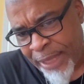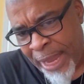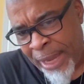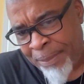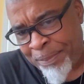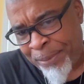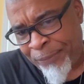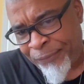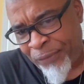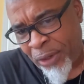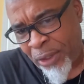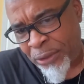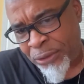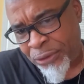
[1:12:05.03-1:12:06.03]

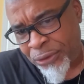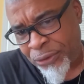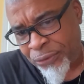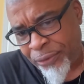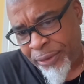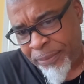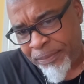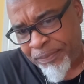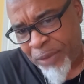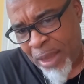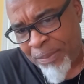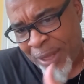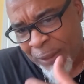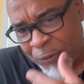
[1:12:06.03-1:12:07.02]
apivar strip?
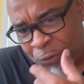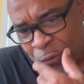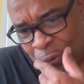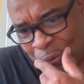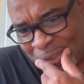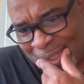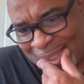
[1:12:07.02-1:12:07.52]
I'm not sure